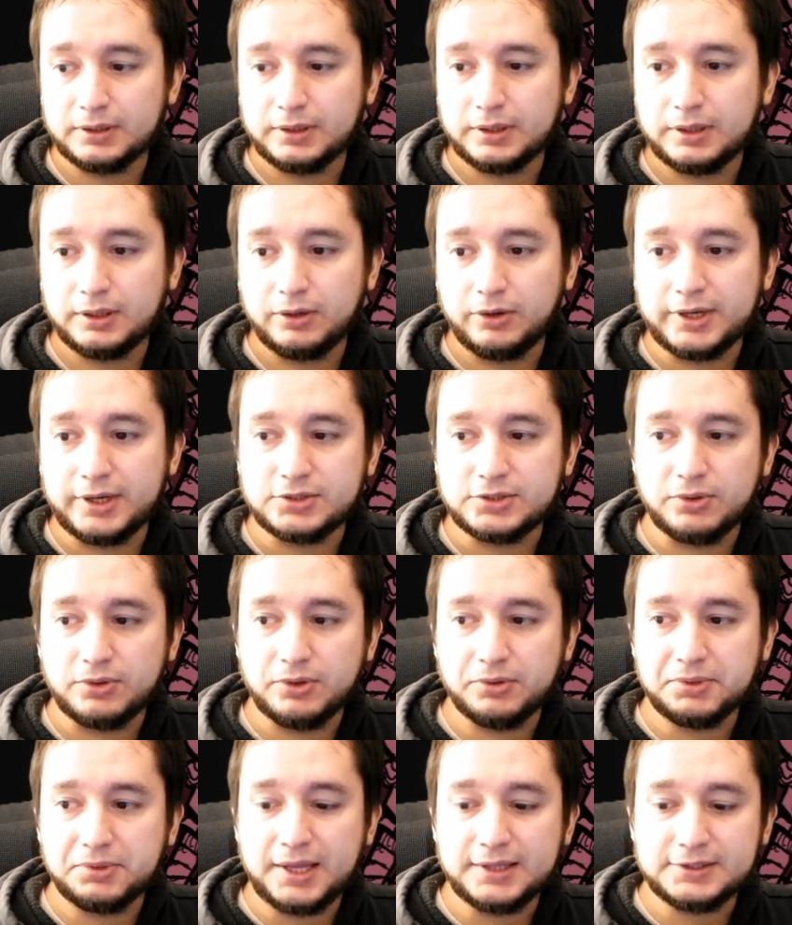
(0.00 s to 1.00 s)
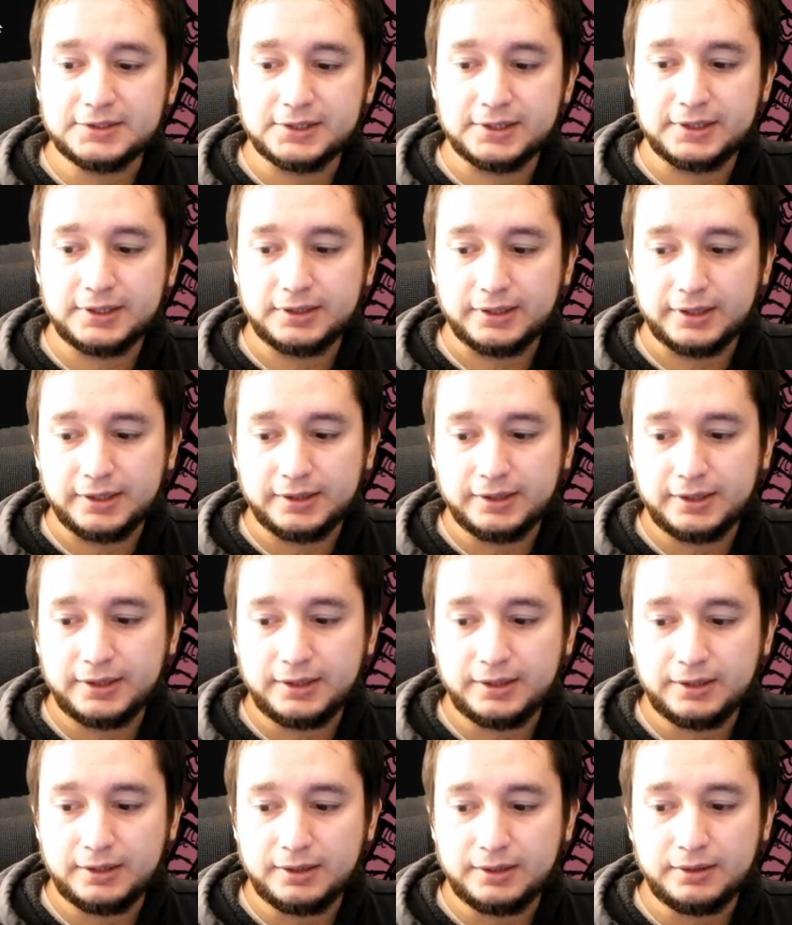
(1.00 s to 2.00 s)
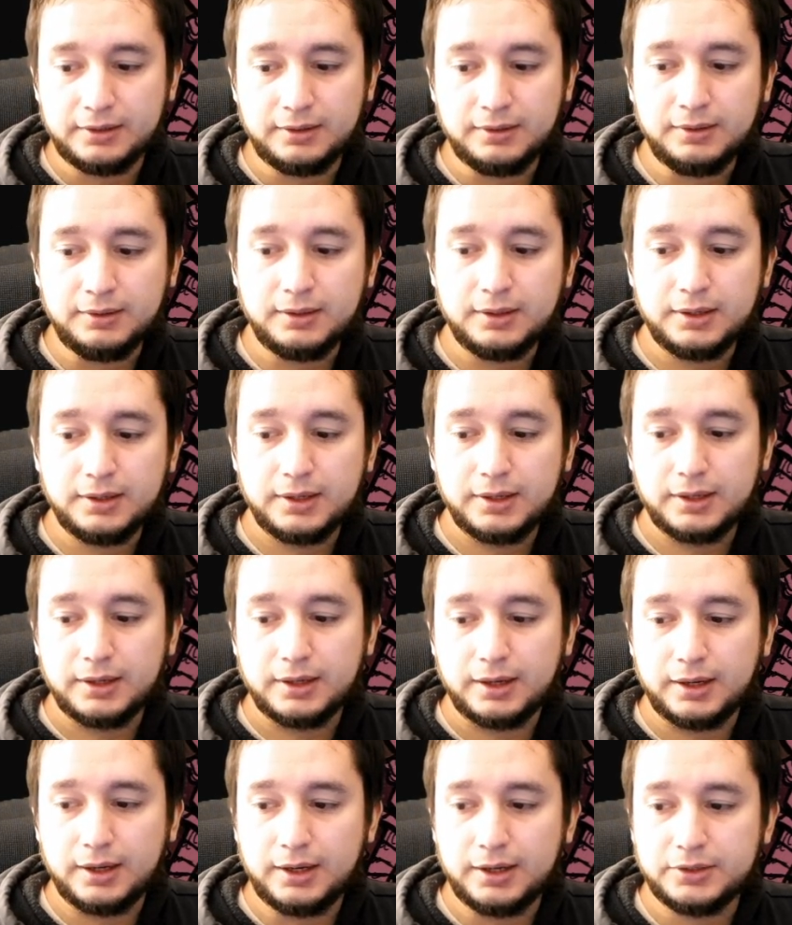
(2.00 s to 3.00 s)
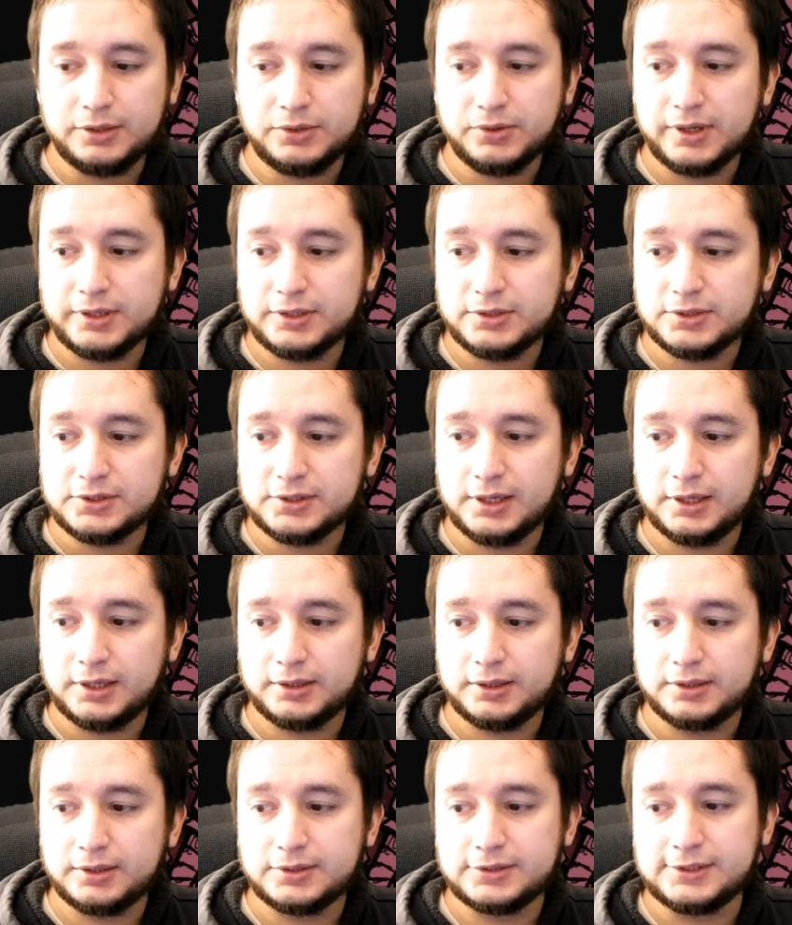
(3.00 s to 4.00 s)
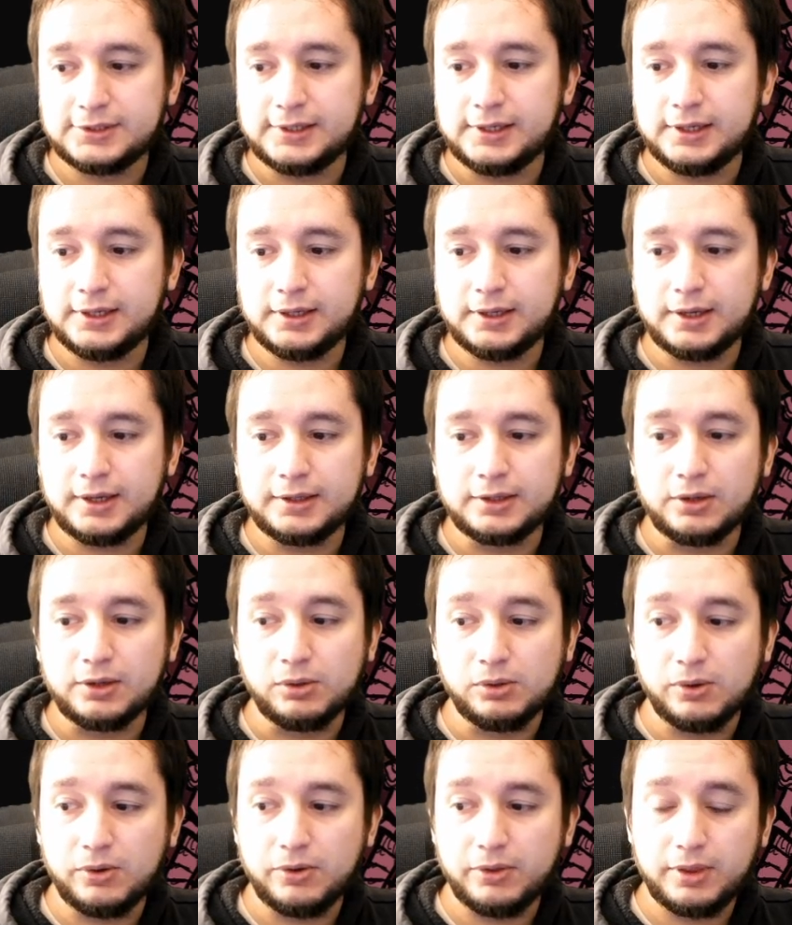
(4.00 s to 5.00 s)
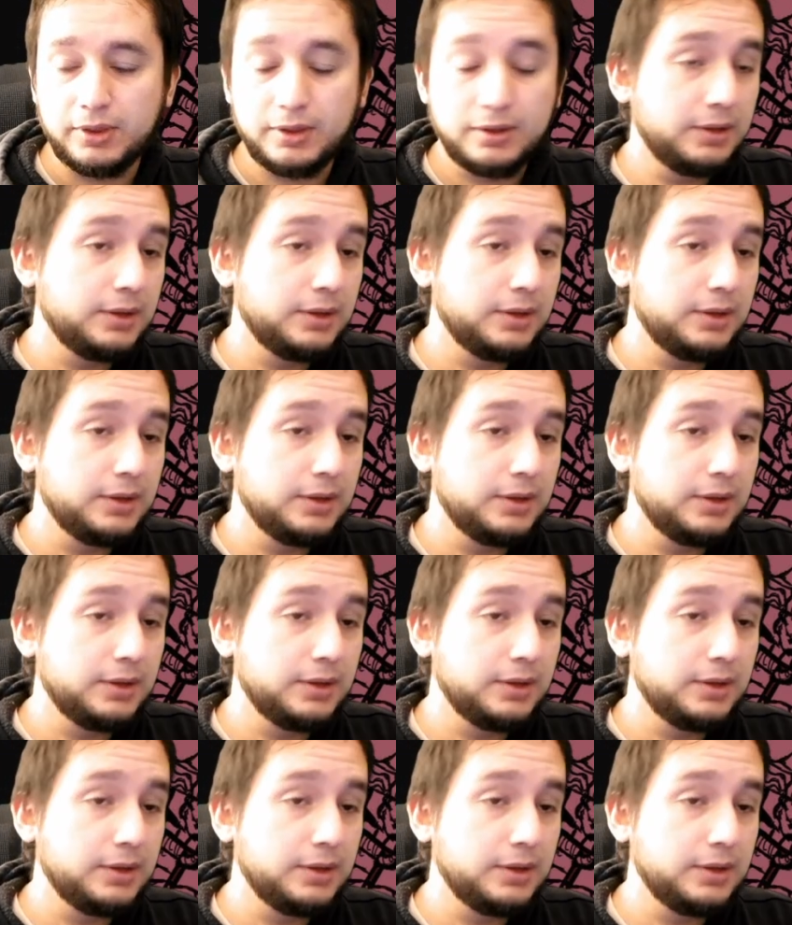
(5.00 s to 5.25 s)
Okay, so that's it. And then you can just hit sync and download.